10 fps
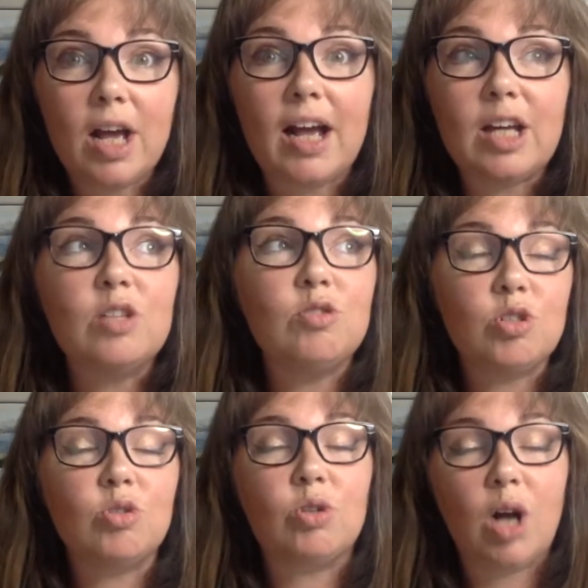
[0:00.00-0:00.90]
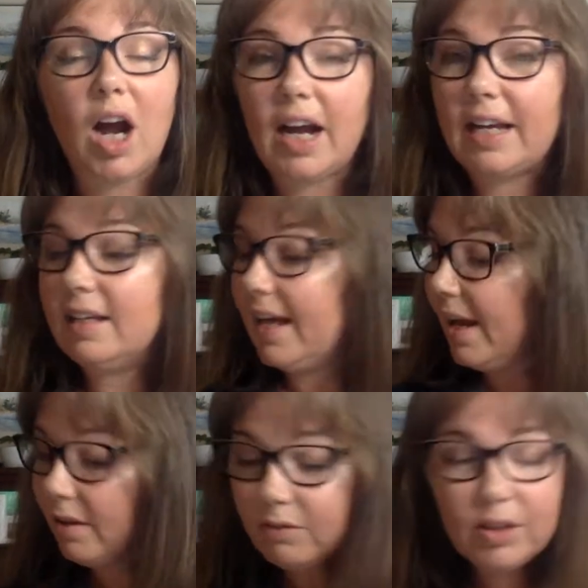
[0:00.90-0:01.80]
I used to cry
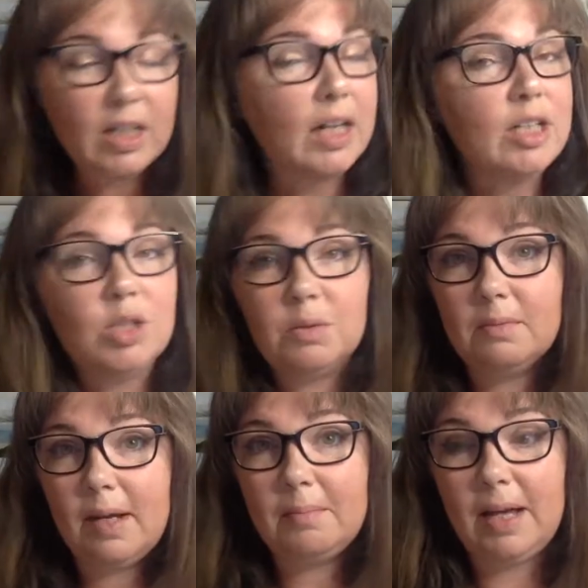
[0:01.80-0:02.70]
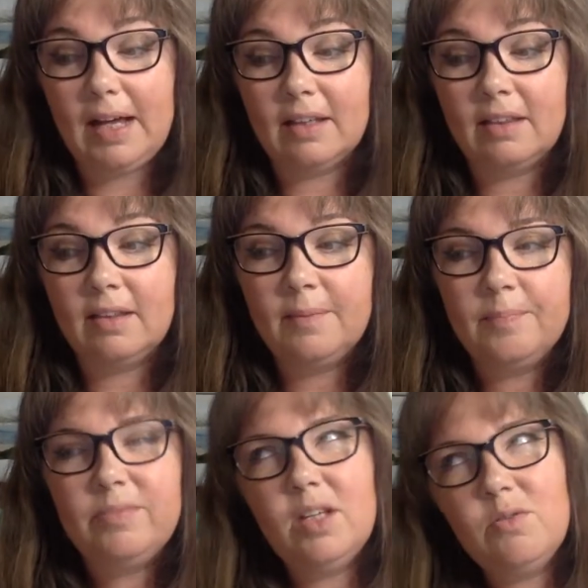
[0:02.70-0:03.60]
every night doing my math.
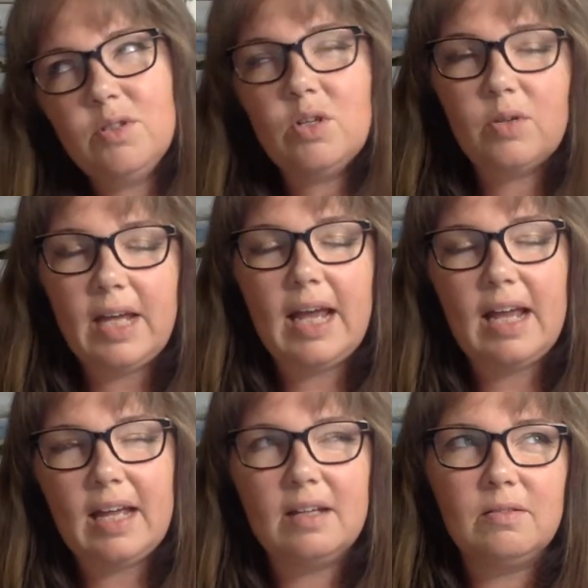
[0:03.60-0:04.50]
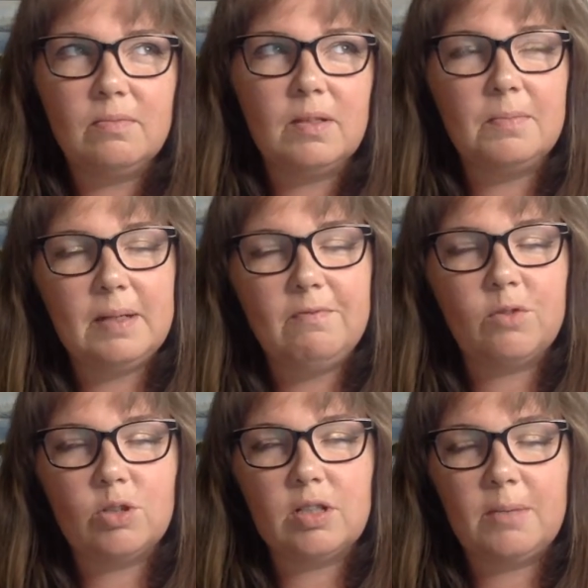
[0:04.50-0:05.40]
It was okay the big
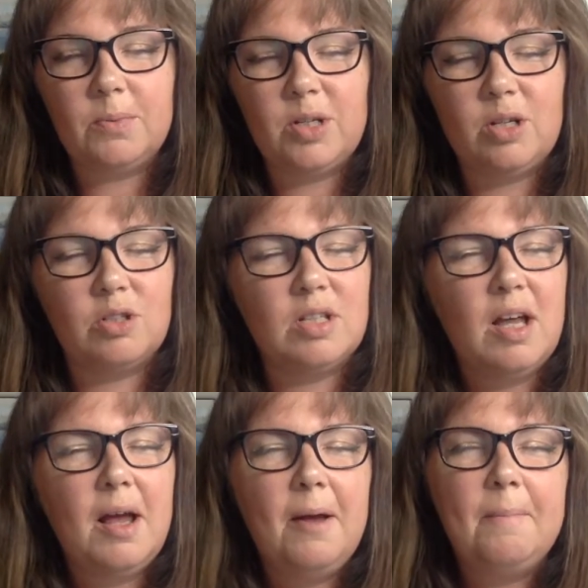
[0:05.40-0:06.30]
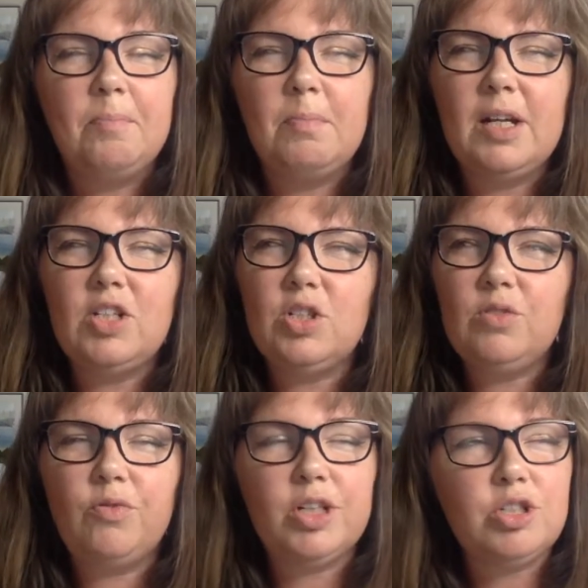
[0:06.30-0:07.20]
first couple years, but it
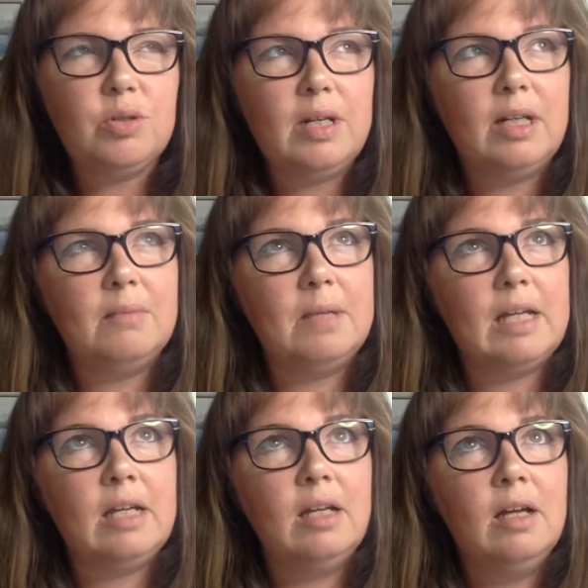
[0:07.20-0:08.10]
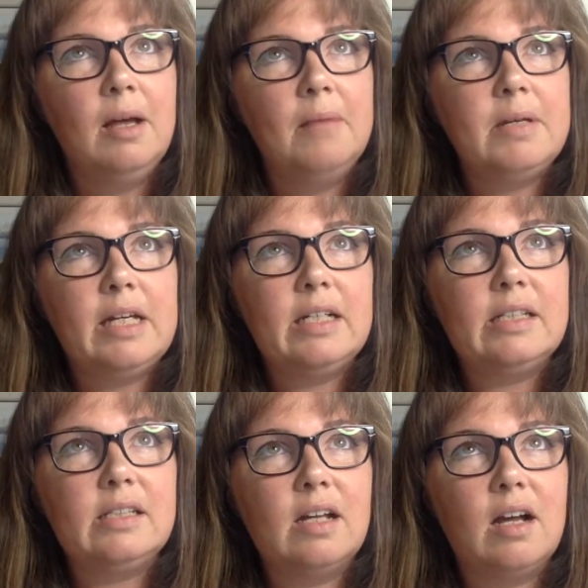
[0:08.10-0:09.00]
just frustrated me
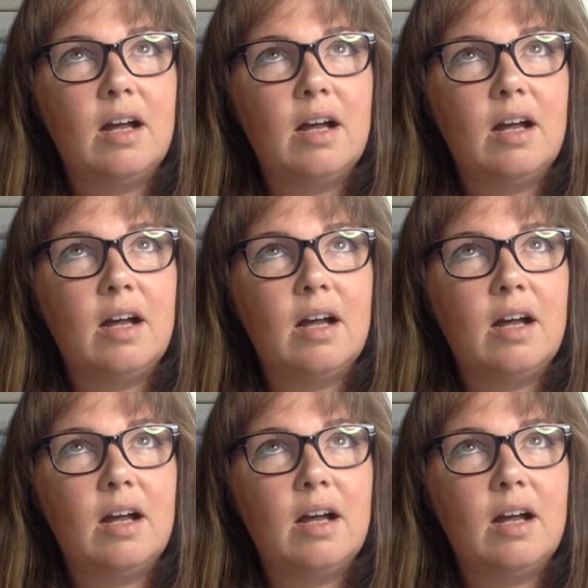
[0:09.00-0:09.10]
because